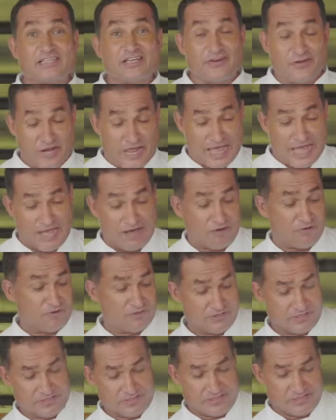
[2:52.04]
so now
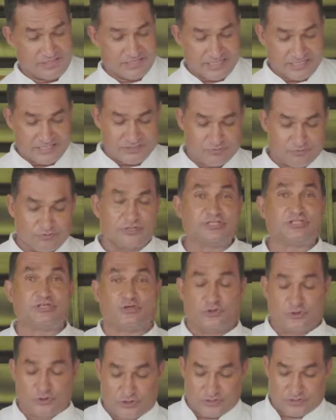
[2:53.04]
it's
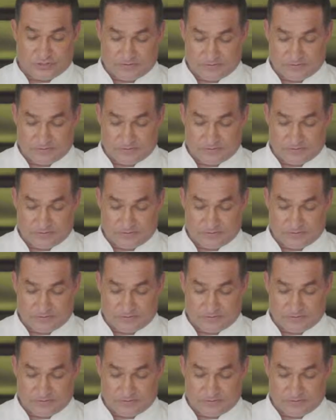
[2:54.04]
reduced,